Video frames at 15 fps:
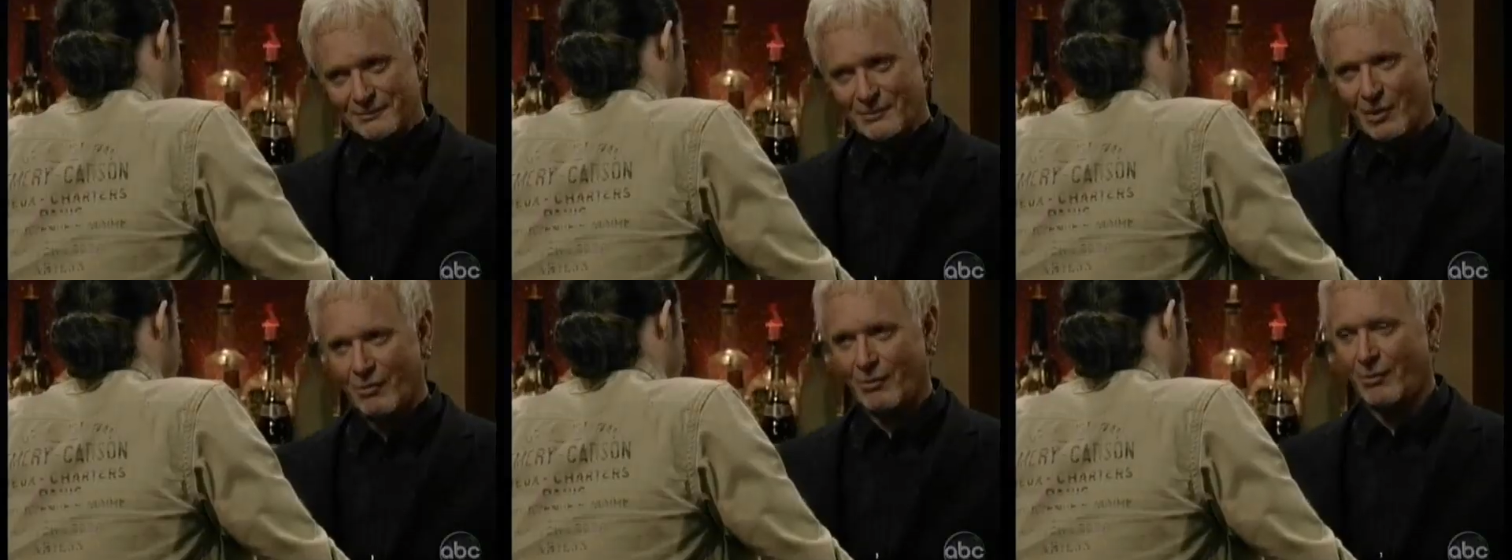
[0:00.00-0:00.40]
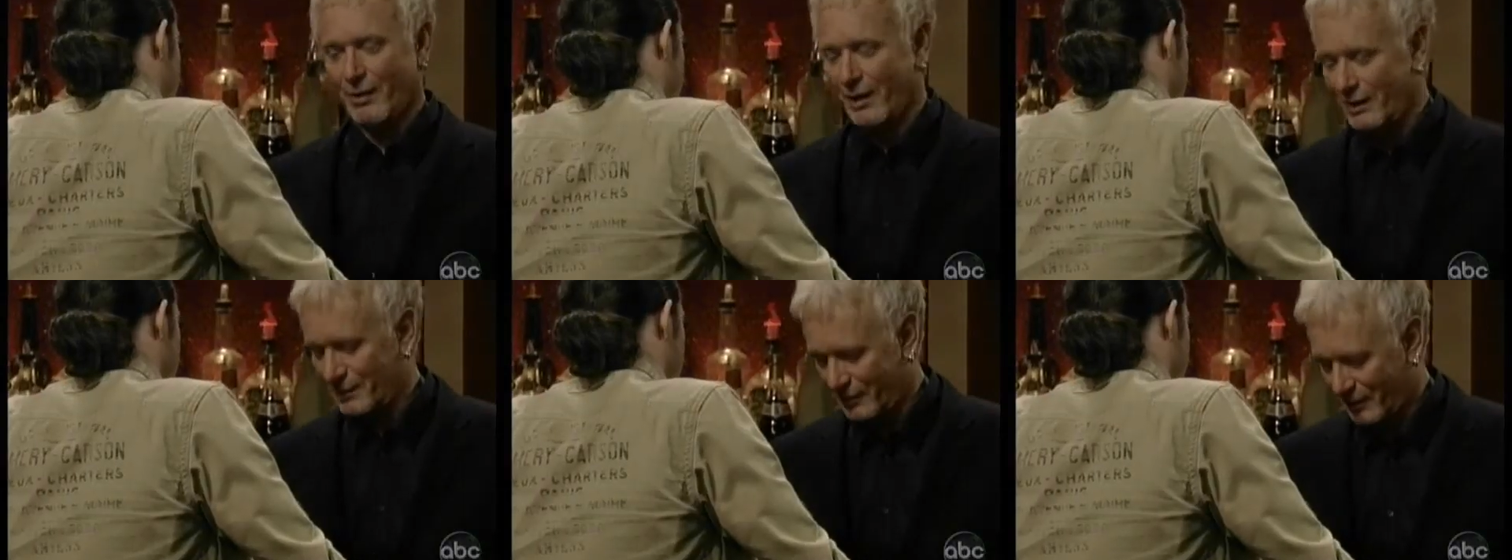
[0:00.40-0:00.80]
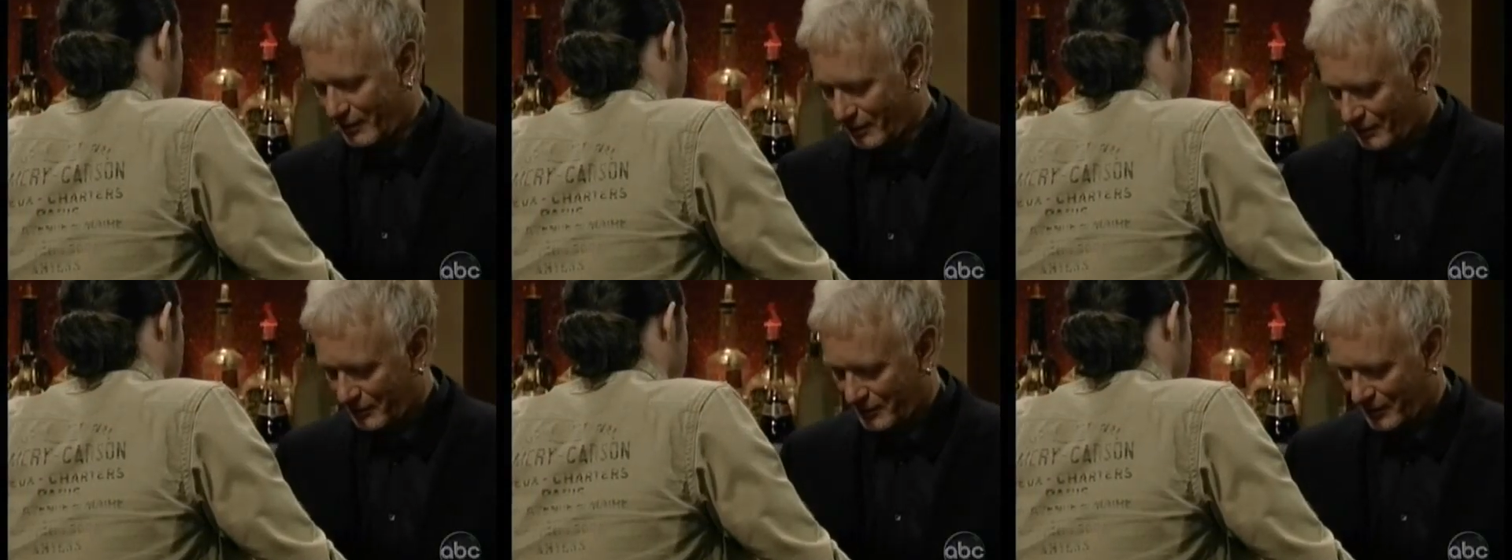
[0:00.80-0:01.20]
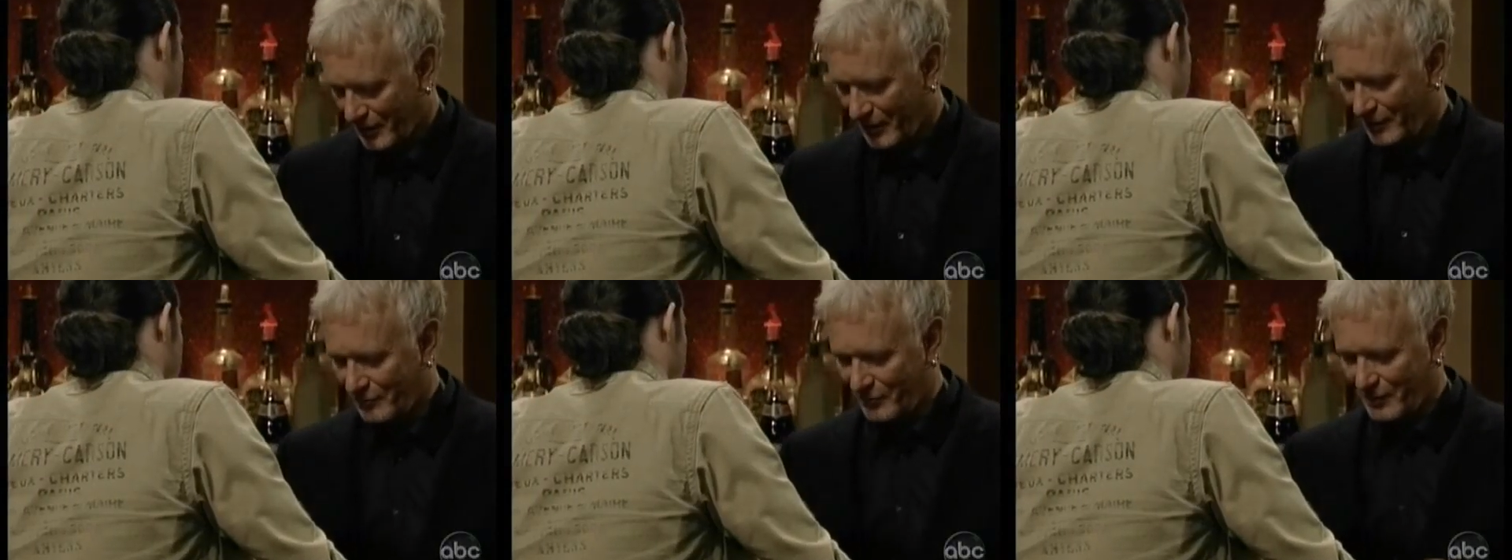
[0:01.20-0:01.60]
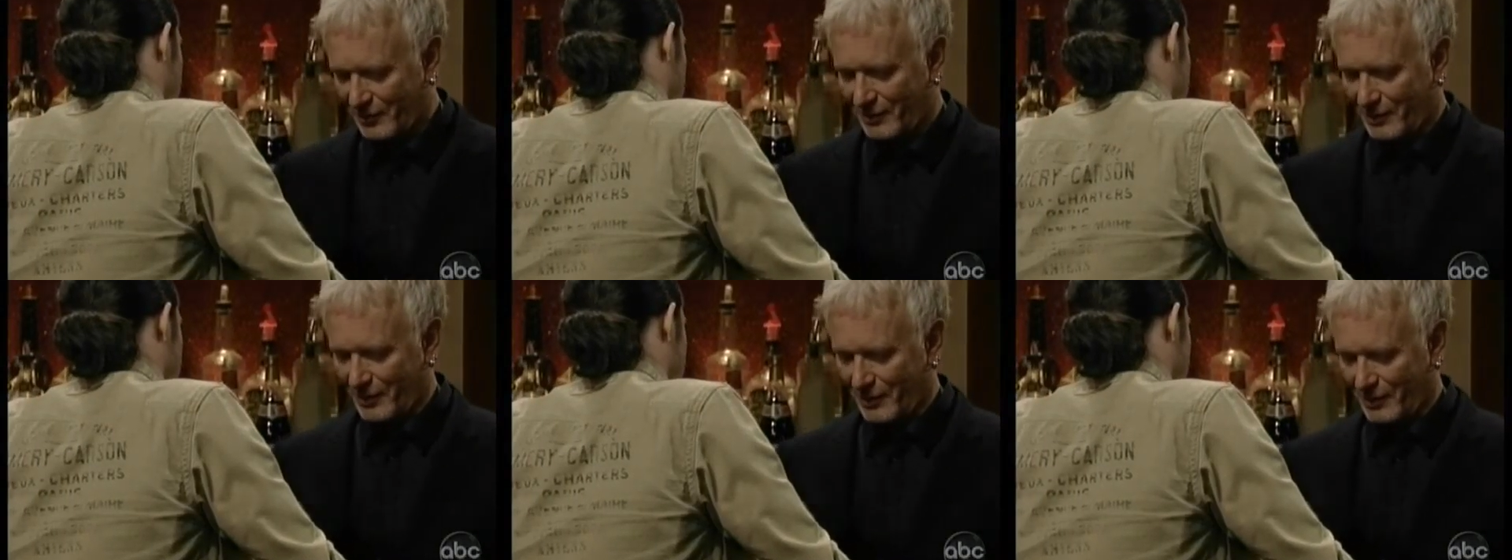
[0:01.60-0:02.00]
All right, I understand.
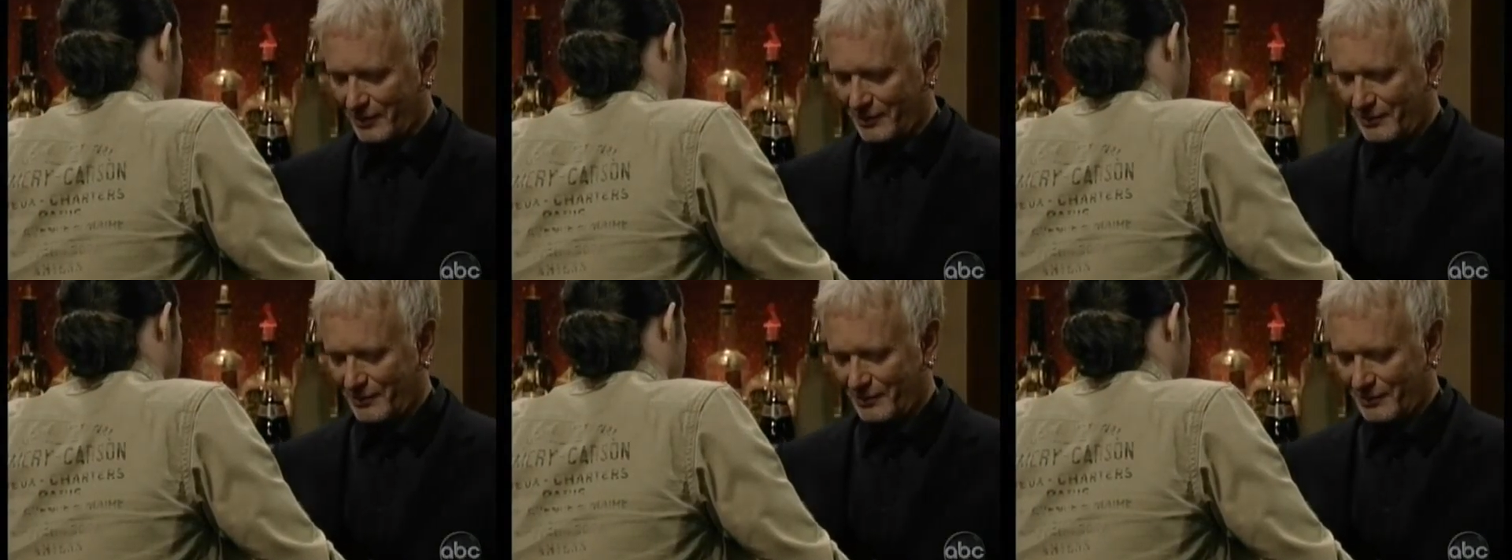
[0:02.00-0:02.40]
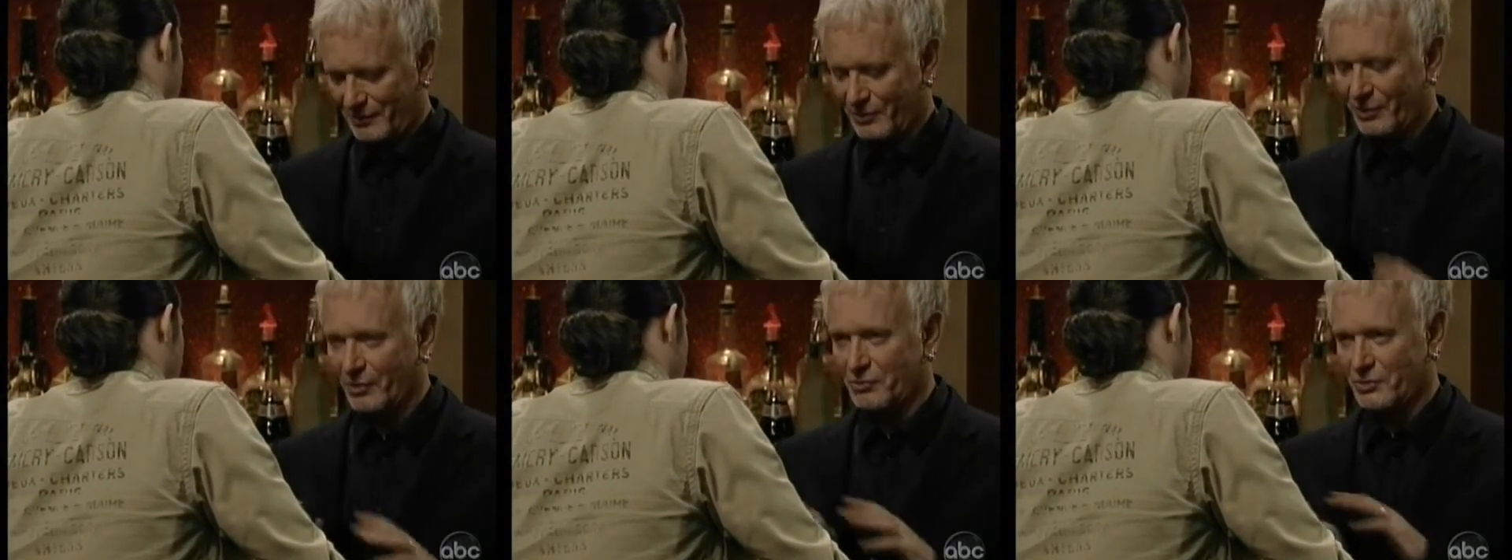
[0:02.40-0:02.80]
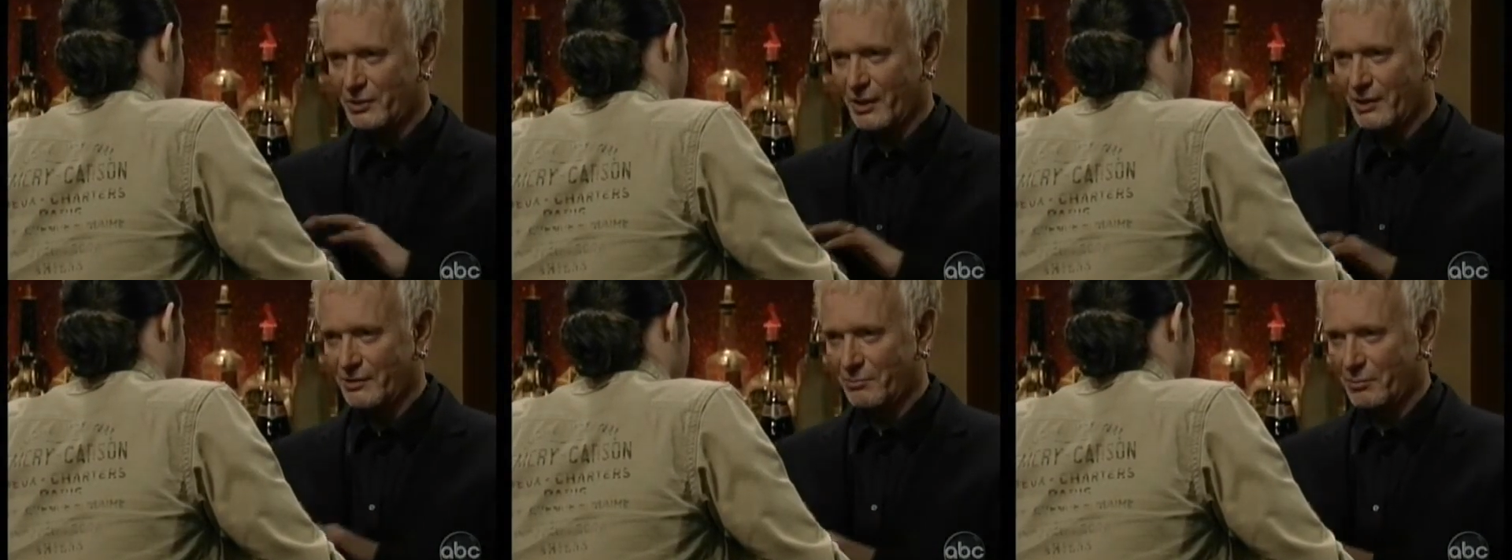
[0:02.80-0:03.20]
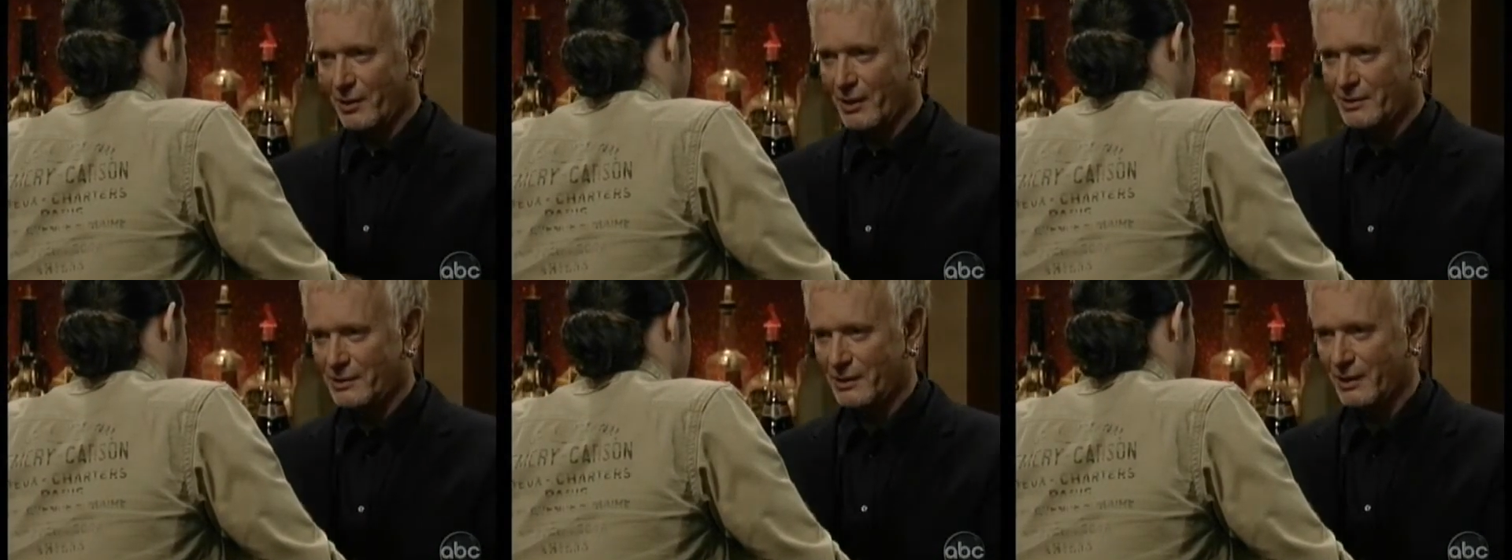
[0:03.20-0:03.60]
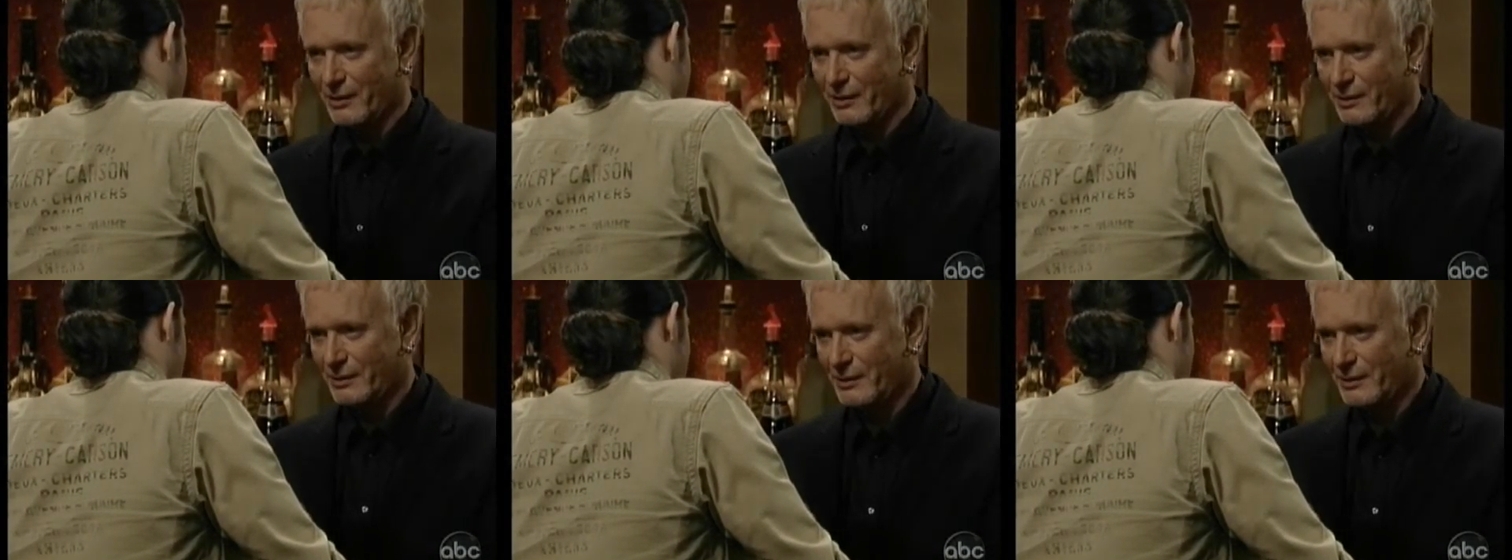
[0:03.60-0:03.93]
We'll uh, negotiate the price later.